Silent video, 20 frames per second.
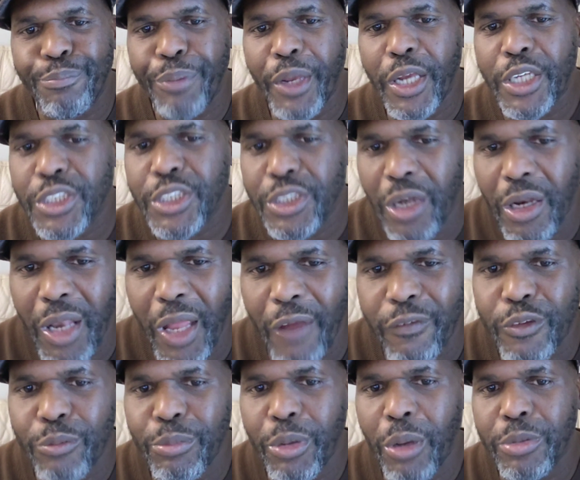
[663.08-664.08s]
space in our
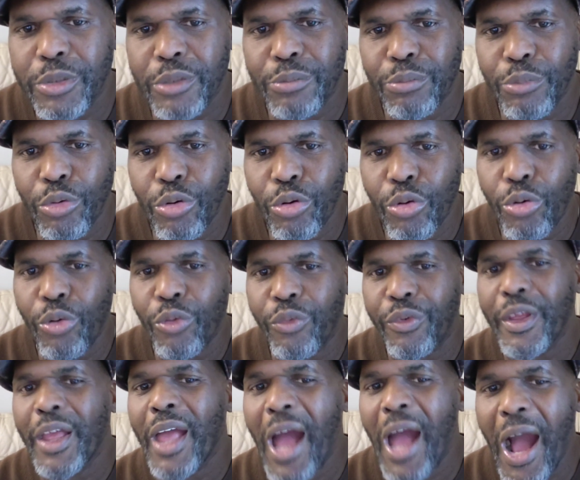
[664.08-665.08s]
life to be able to move
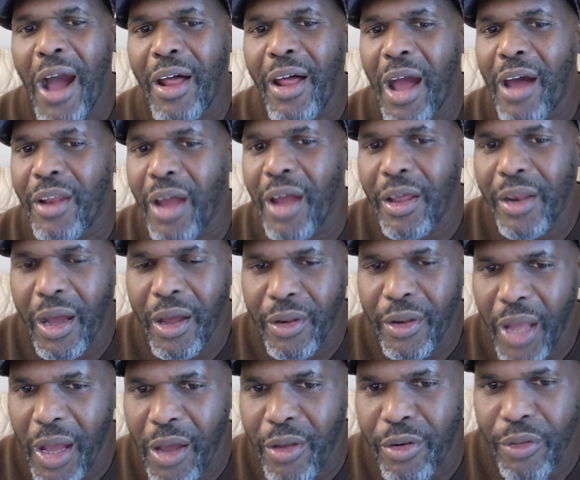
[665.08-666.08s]

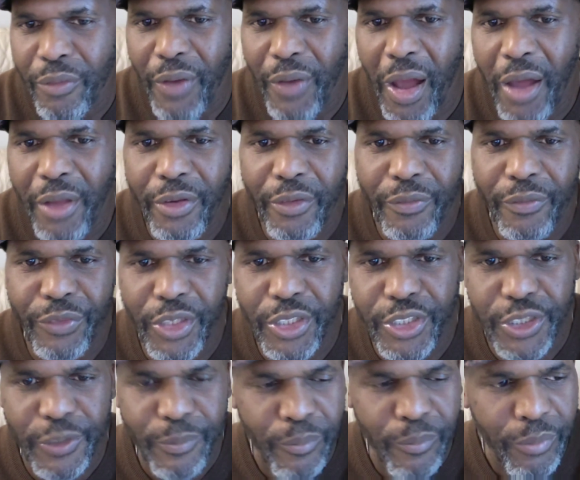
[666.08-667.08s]
out of
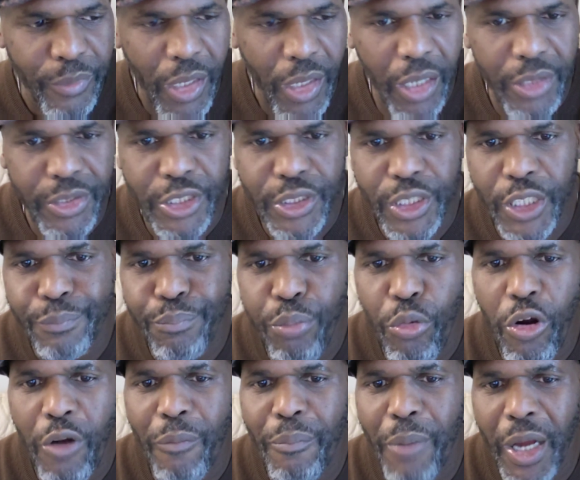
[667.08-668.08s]
this
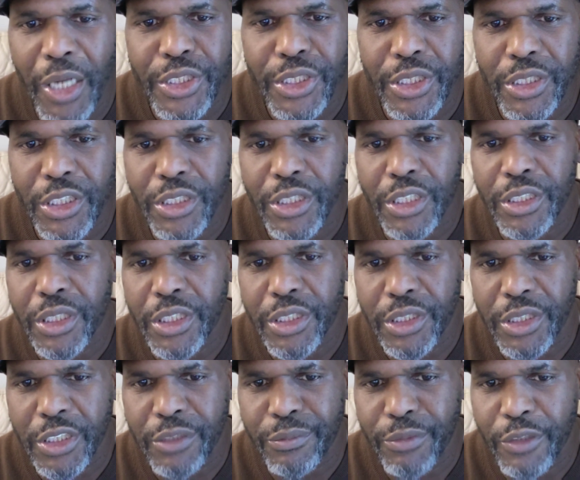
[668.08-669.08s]
poor mindset,
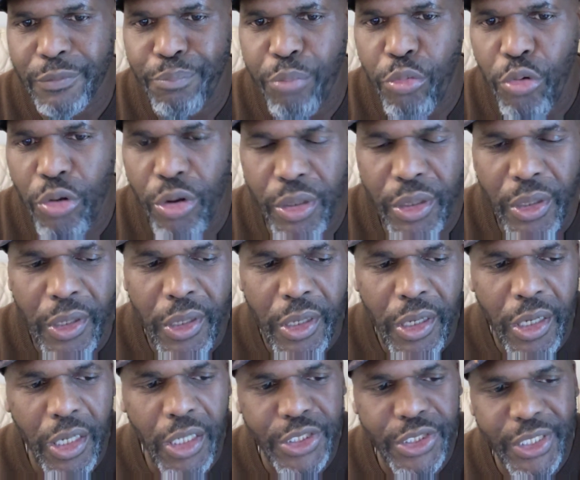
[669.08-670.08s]
this poor
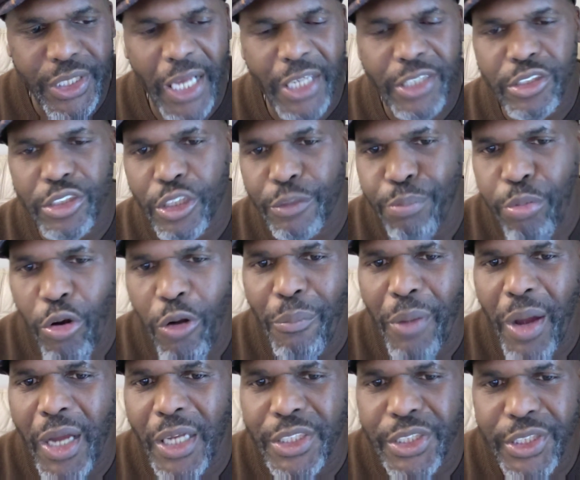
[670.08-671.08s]
stature, this poor
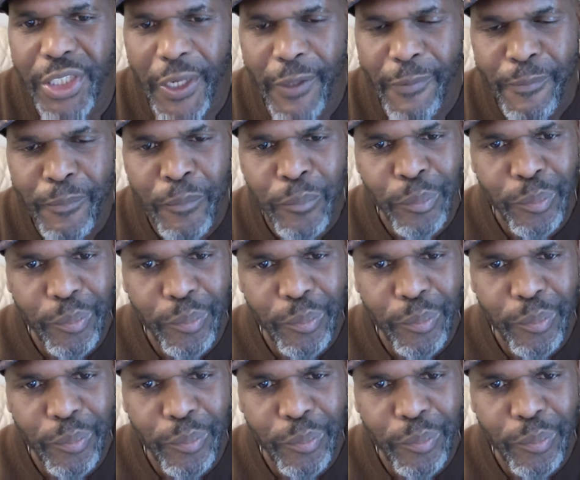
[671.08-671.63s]
mindset,